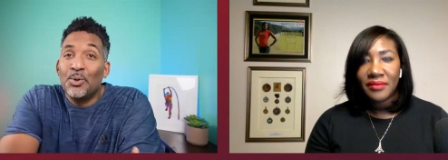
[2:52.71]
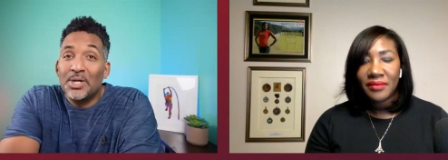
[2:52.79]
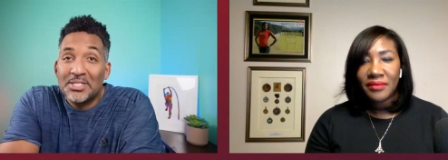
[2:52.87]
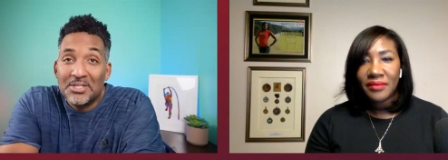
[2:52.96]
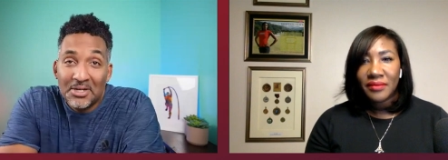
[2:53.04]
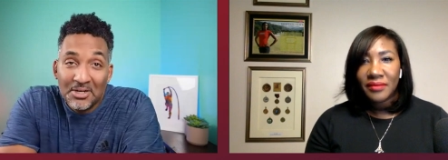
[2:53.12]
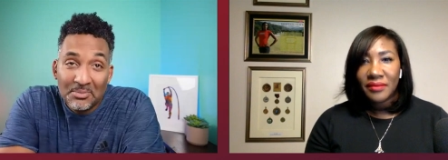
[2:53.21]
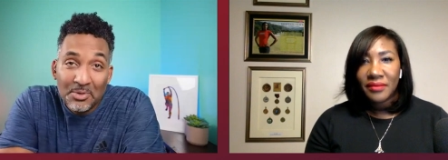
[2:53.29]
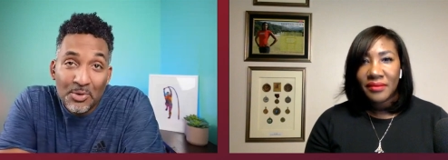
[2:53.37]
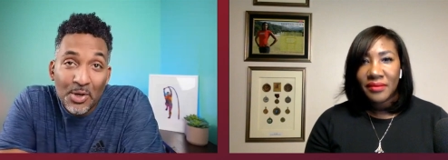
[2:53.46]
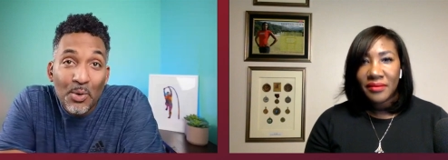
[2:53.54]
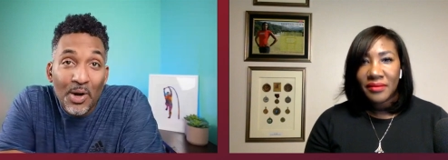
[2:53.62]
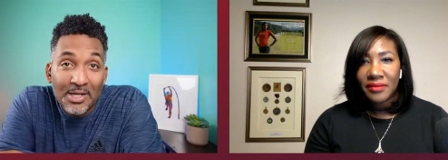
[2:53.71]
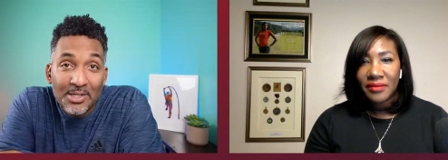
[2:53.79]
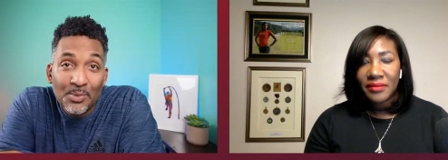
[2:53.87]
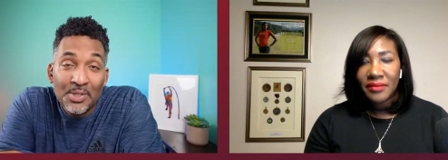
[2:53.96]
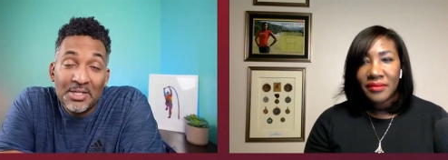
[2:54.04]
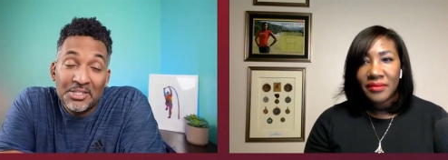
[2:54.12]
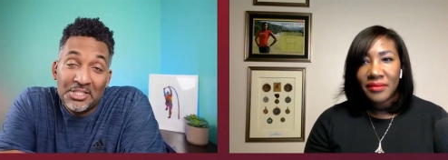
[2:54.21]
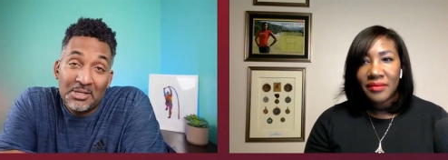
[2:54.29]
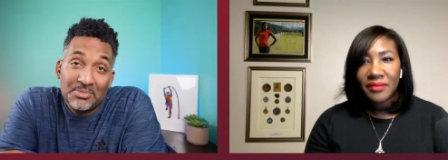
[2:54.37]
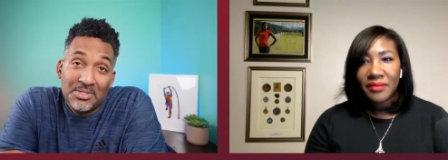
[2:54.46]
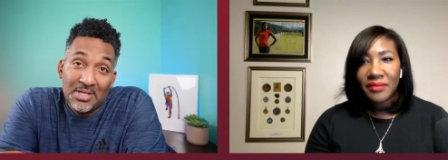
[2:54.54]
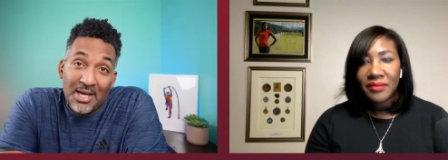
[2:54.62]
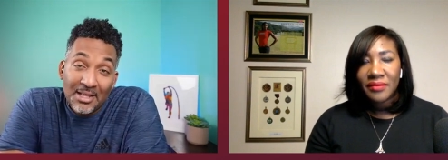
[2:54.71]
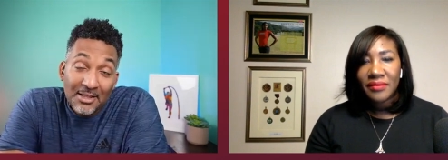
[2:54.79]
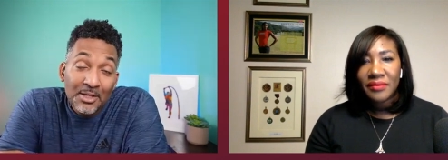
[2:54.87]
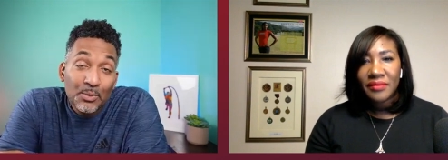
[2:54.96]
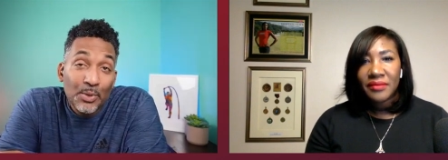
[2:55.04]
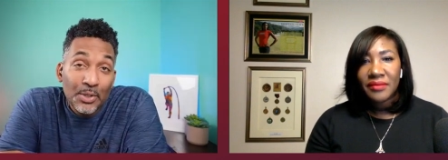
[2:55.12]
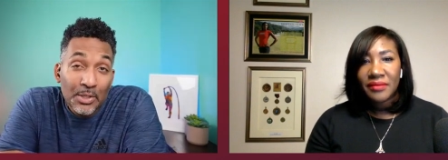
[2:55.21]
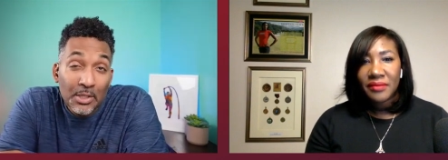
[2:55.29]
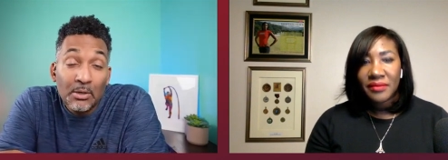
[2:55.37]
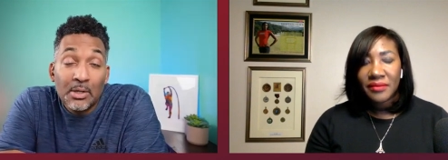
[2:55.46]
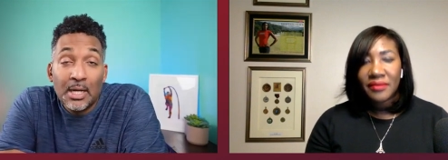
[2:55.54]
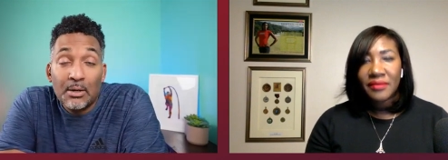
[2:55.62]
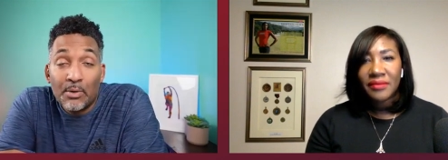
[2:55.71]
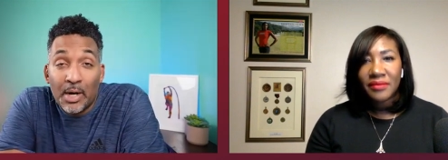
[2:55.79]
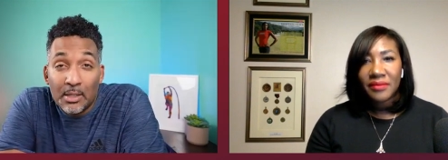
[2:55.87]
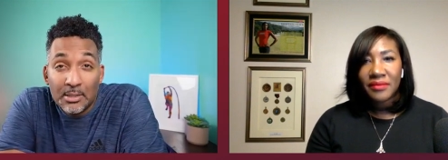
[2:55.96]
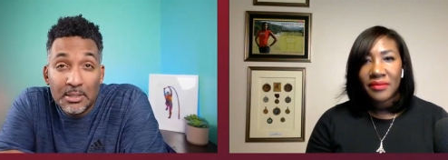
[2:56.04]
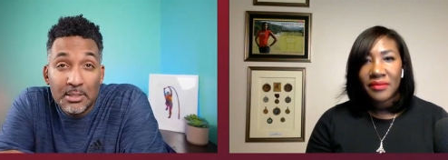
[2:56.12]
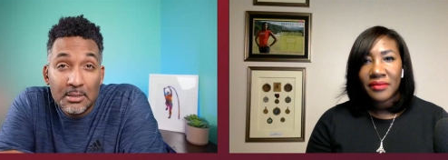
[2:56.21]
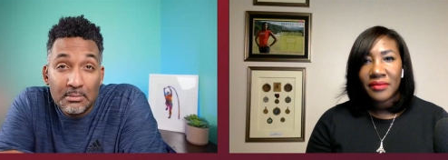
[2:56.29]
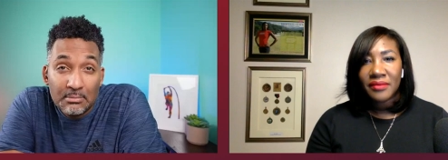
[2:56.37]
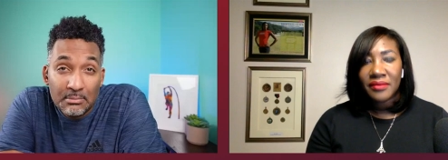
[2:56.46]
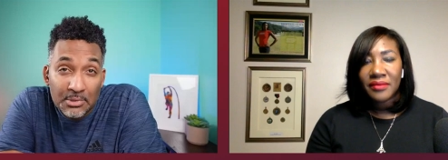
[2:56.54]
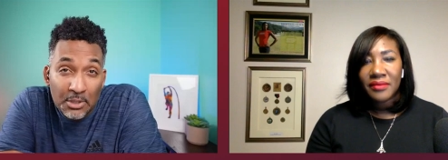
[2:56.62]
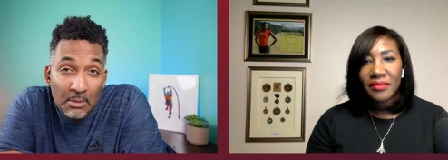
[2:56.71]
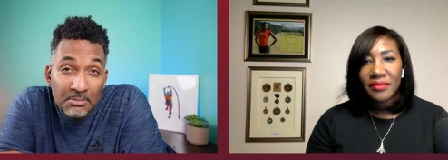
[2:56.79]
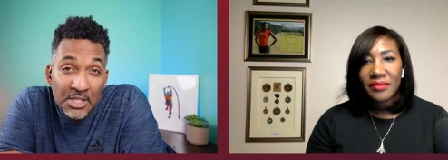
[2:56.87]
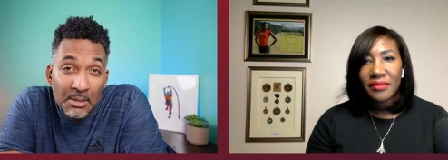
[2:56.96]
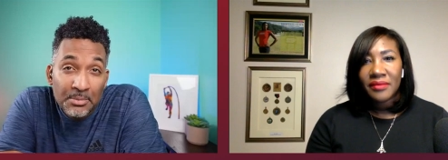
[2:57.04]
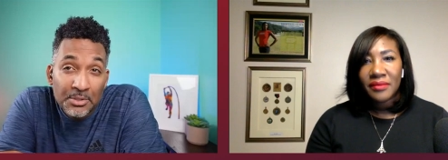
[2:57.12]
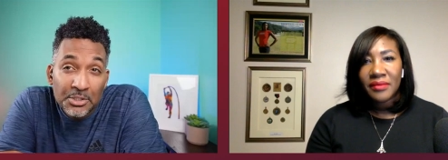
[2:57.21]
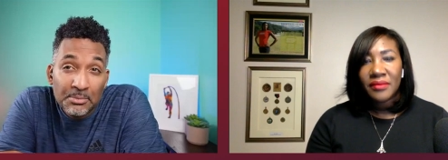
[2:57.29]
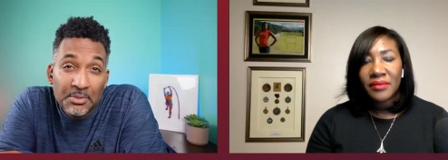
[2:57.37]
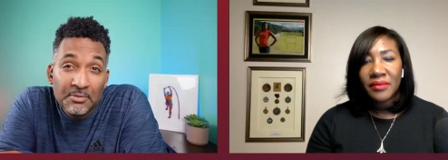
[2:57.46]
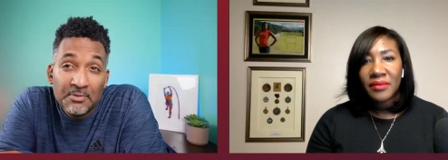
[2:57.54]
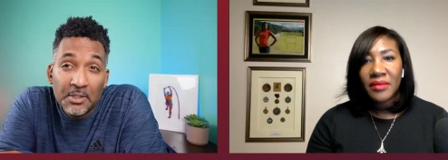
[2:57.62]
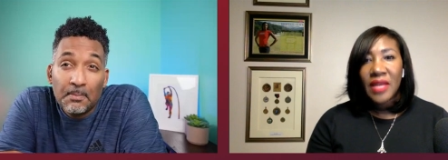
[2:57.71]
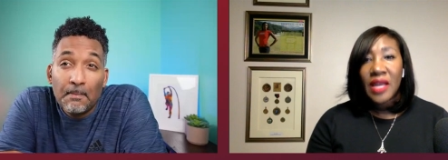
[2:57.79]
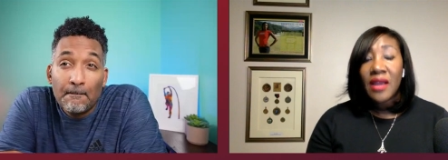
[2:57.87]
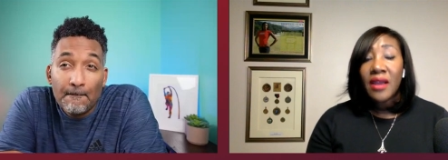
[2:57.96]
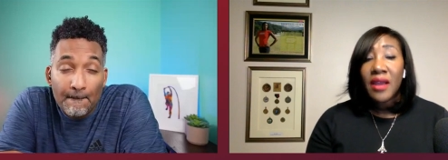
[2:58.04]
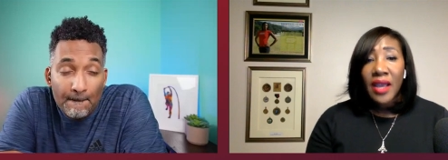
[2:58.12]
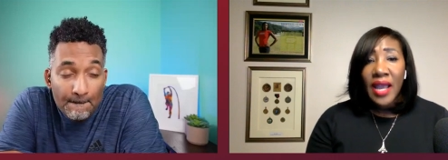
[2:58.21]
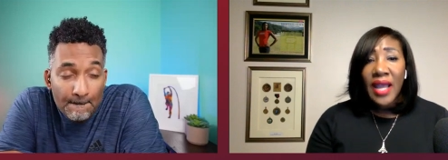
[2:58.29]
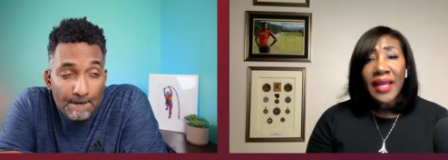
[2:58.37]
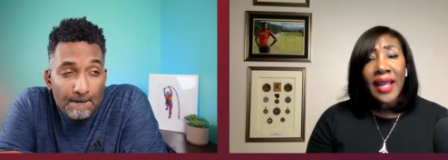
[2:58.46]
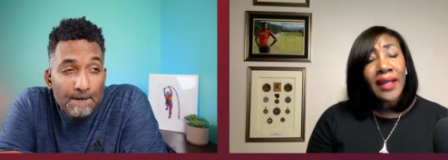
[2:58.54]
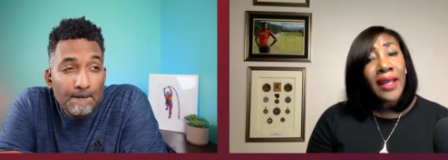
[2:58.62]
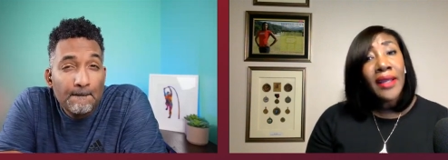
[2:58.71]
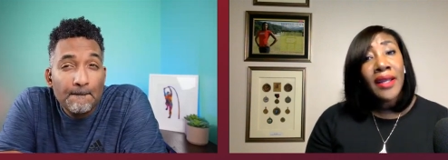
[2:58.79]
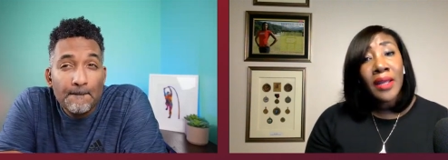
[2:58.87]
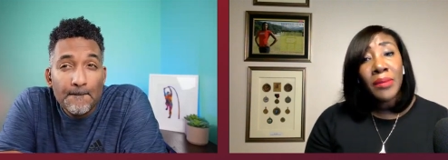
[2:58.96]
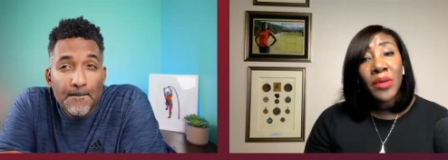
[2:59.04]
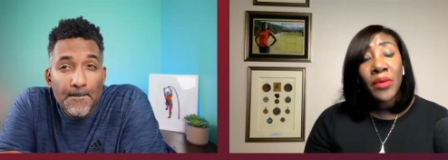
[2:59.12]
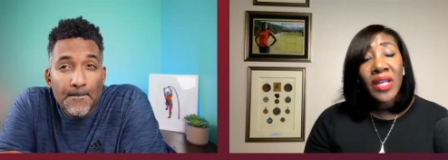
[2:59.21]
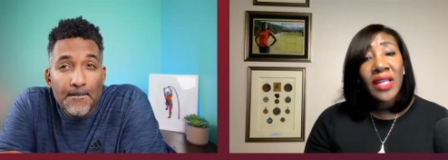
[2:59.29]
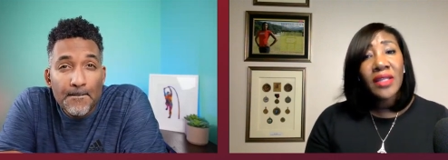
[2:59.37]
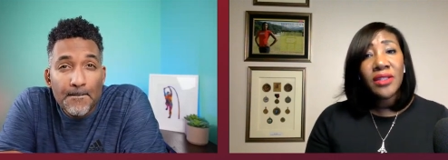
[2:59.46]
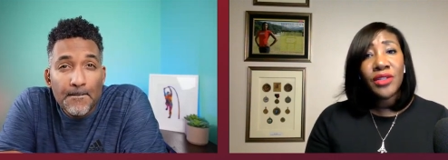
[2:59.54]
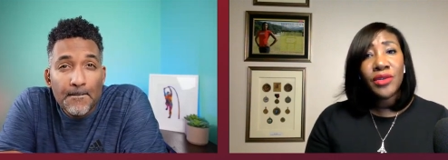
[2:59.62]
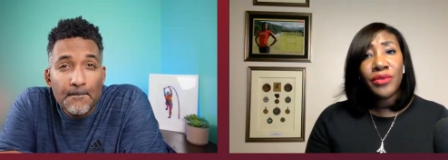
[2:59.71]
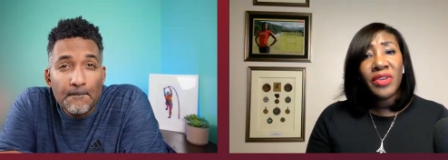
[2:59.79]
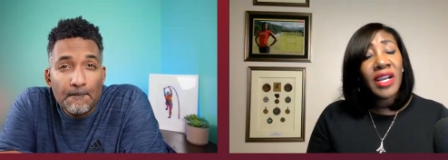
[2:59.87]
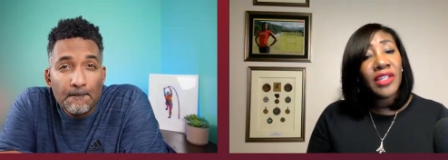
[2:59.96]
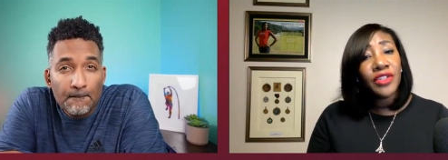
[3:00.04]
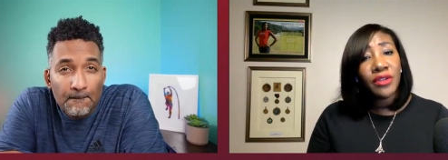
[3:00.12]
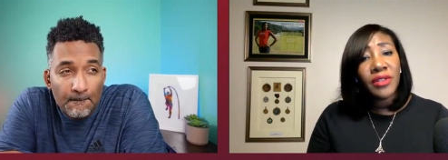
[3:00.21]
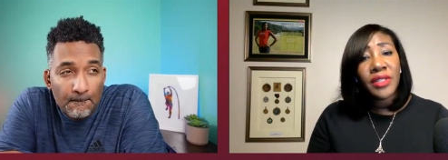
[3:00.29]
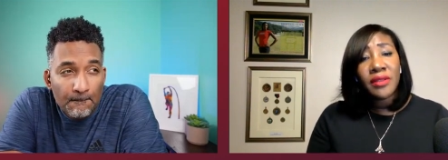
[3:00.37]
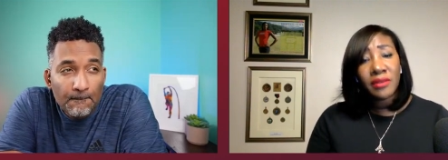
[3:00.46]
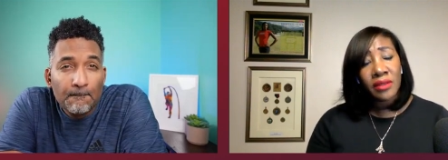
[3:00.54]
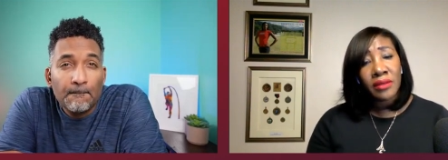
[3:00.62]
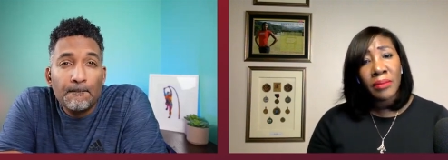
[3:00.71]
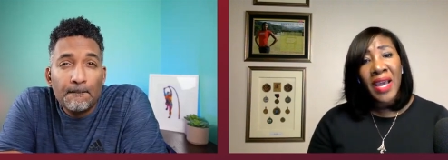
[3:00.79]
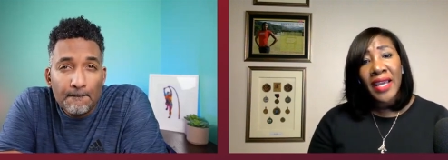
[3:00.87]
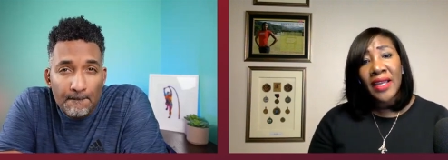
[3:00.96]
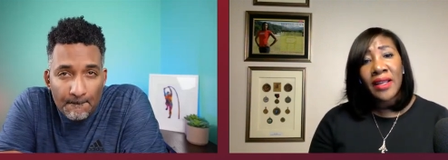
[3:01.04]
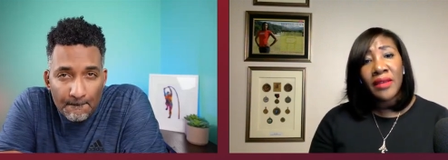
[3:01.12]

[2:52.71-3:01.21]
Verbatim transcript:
Speaker 1: know what's going to be required to win at champs. I think we're going to look at records come championship evening.
Speaker 2: And I'd be willing to readjust my